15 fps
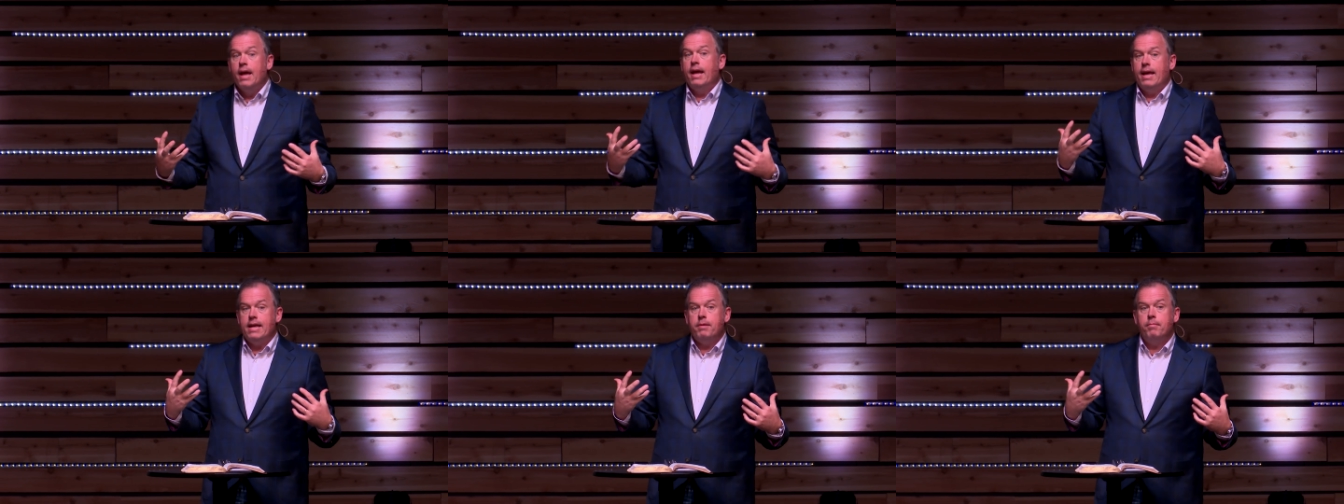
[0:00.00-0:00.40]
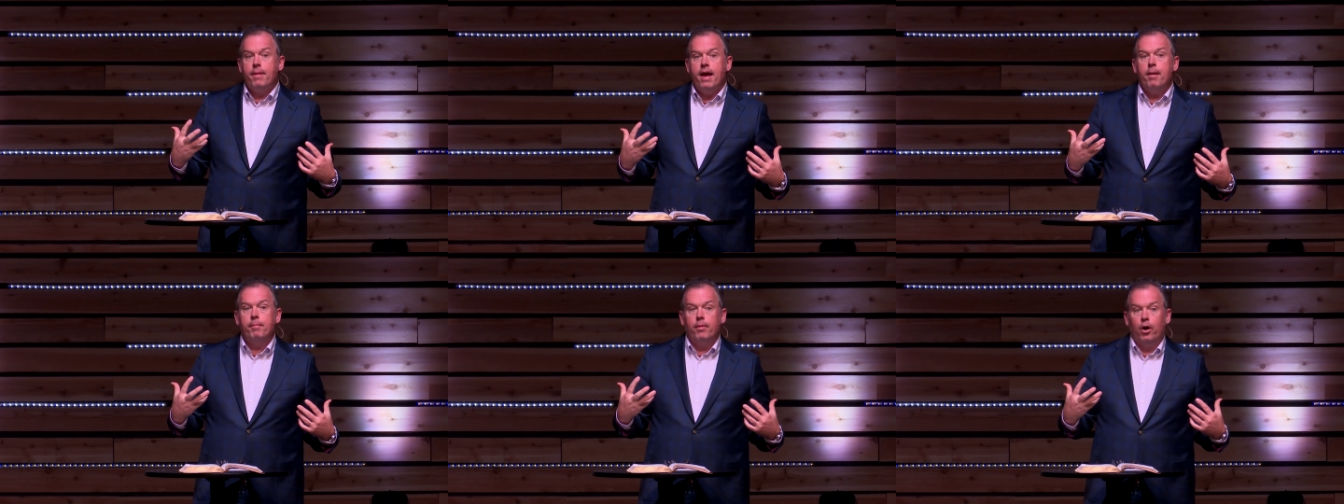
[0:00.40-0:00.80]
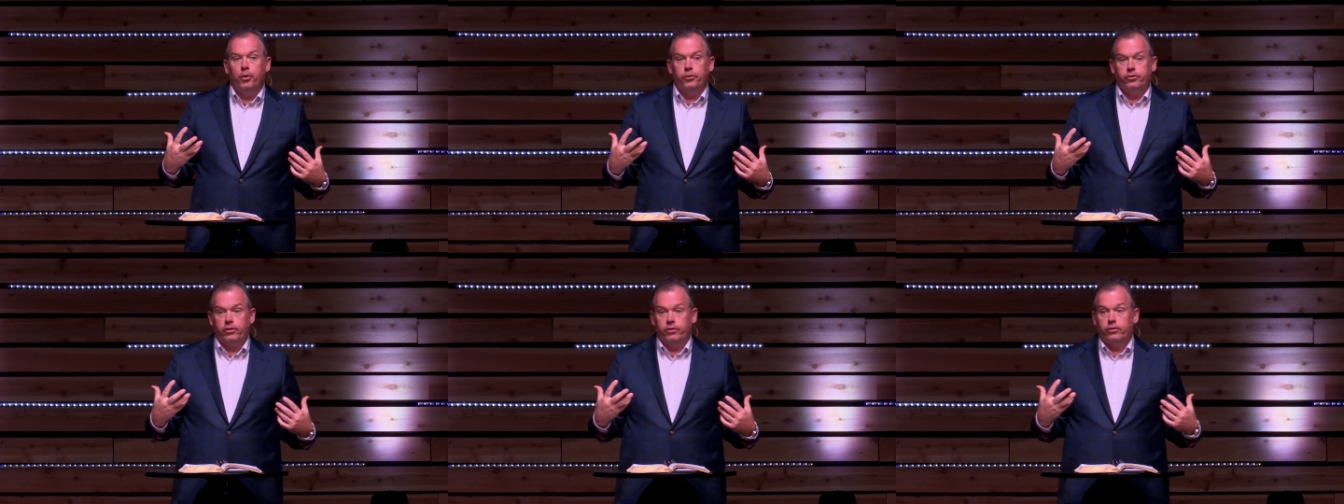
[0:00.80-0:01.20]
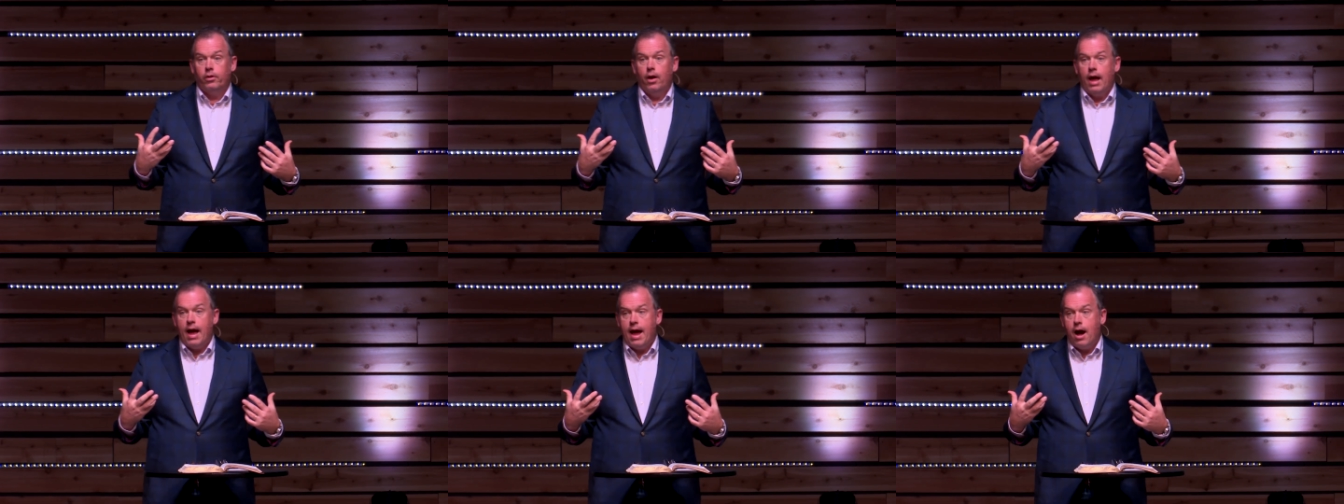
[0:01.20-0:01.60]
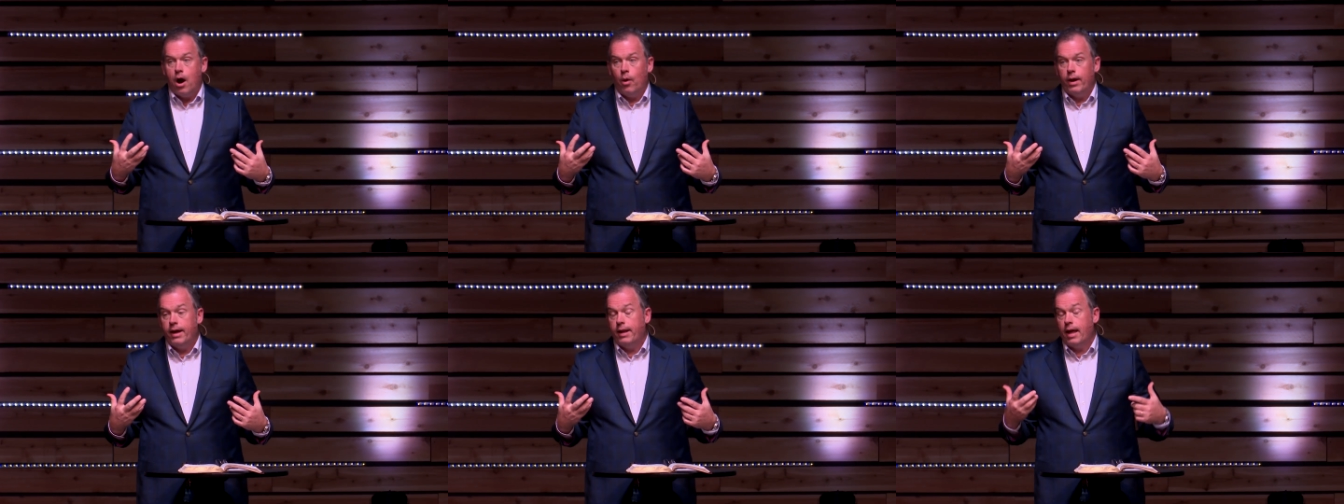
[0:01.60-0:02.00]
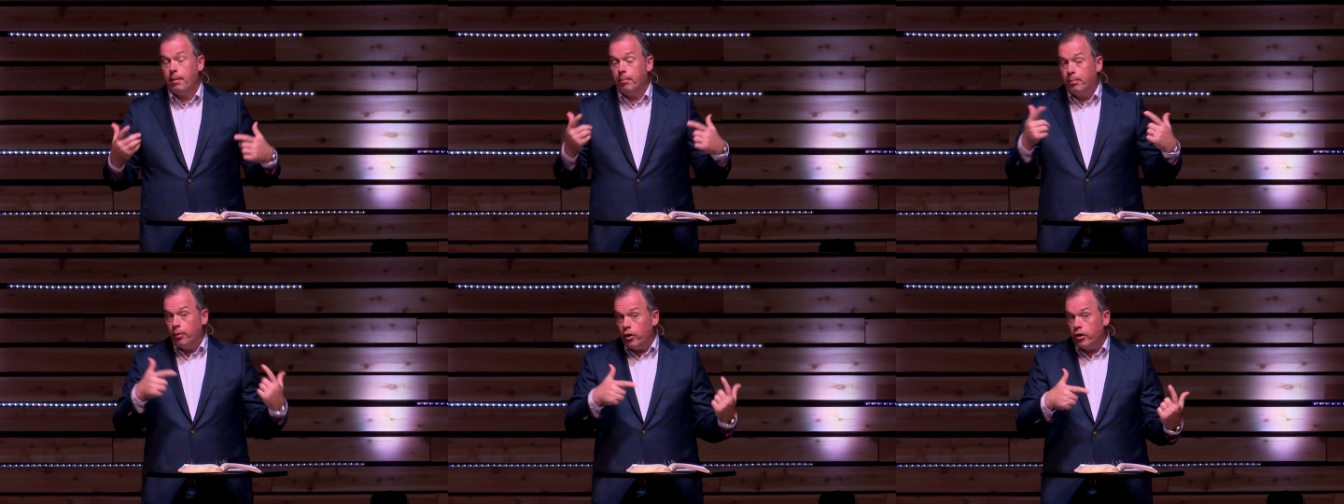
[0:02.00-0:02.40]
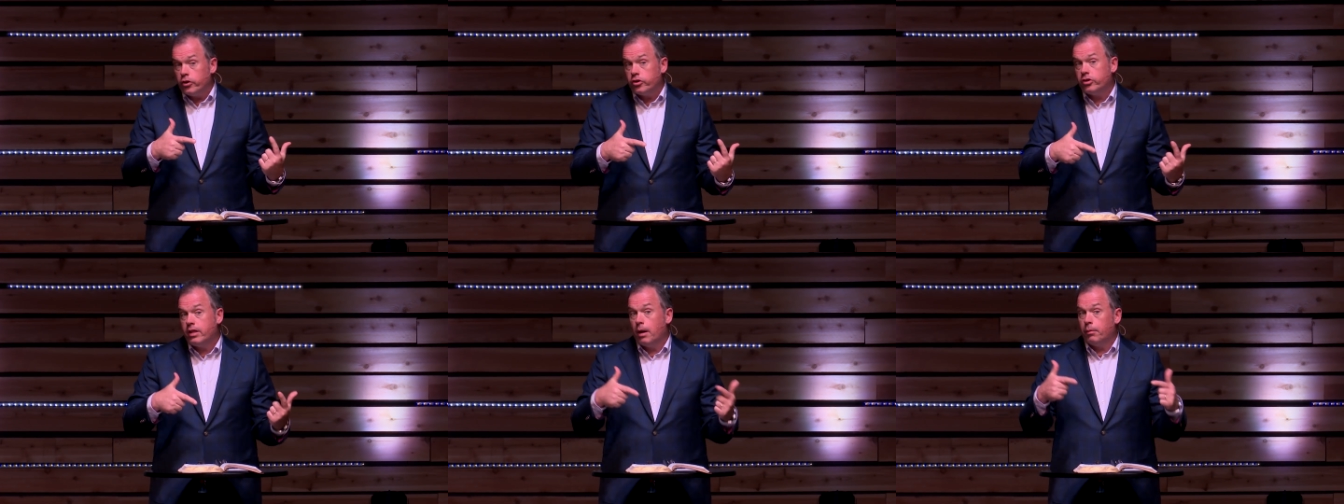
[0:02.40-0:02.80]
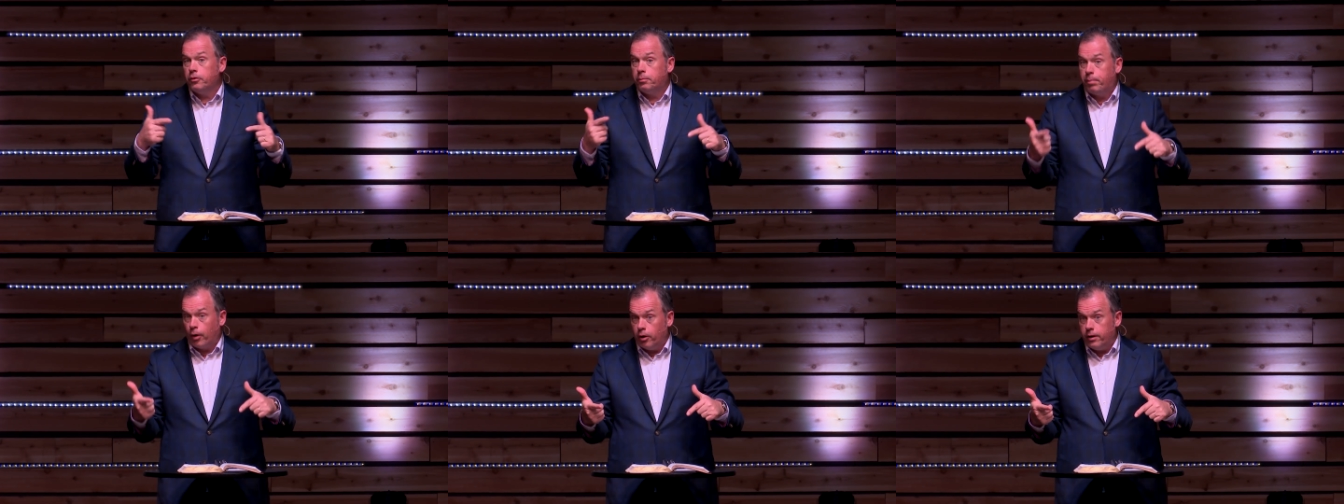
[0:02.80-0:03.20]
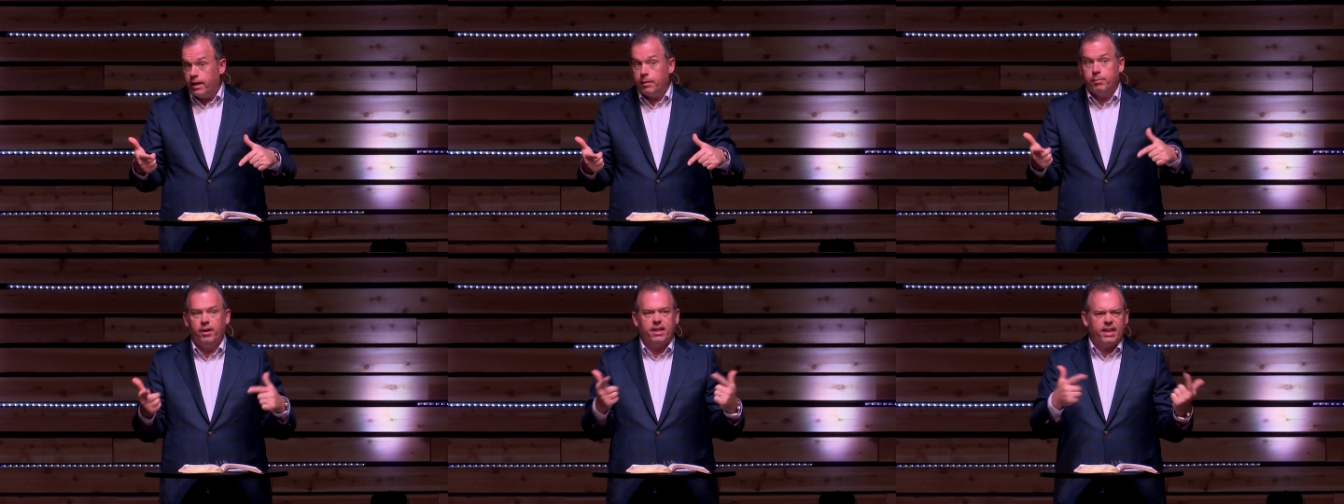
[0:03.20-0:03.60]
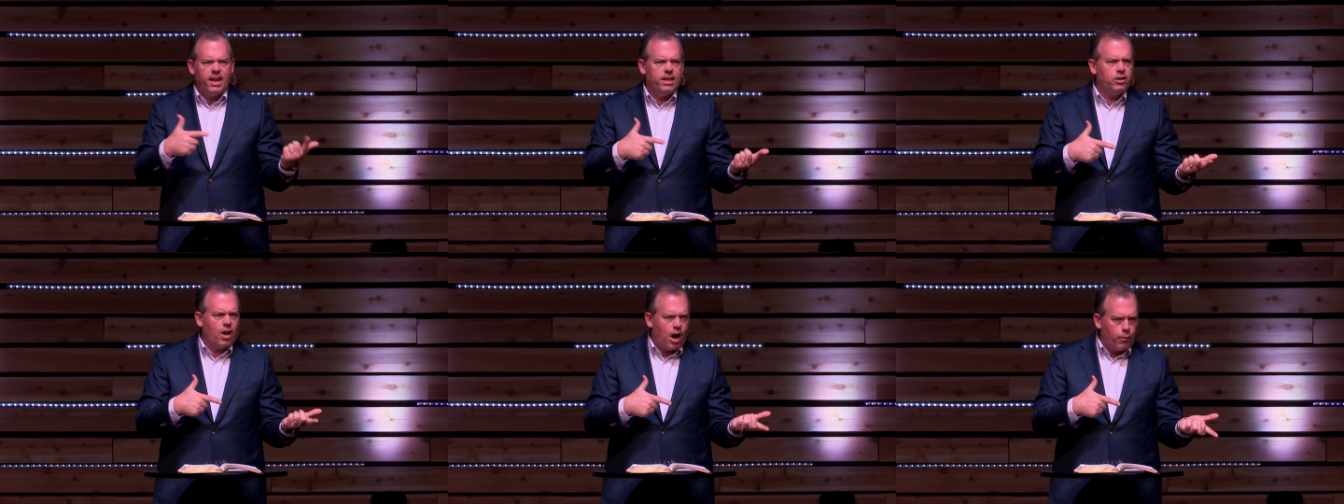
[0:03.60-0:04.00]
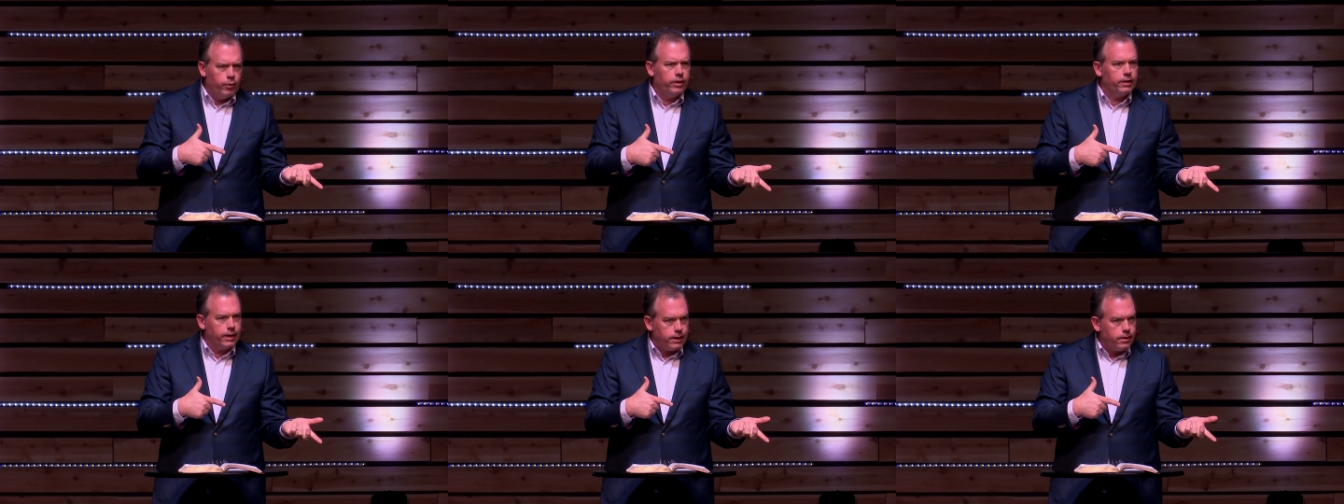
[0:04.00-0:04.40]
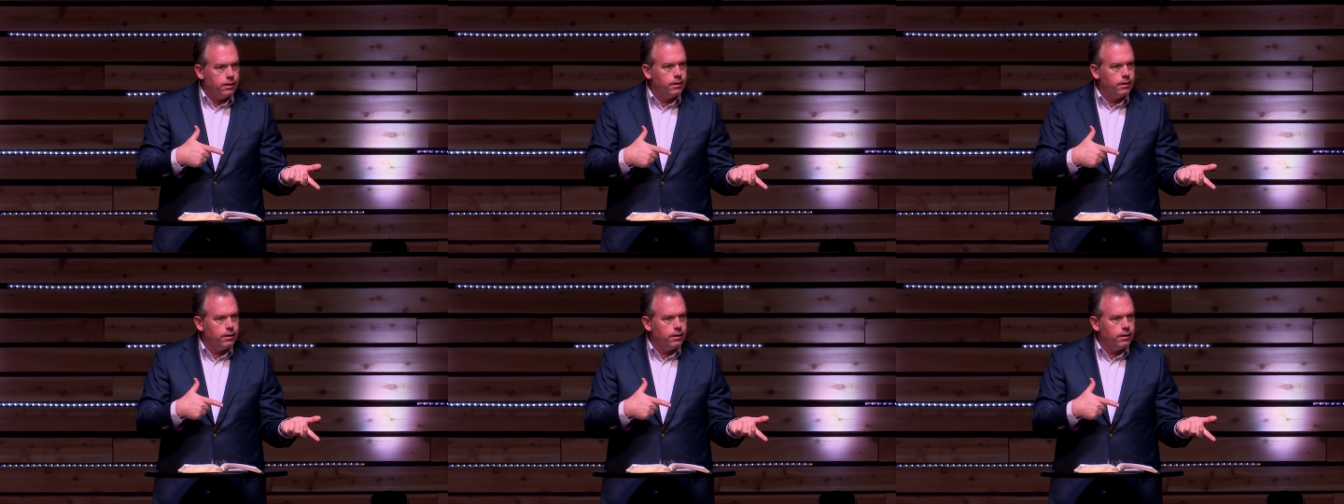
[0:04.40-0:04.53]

he met moses how in a bush that was burning but yet not really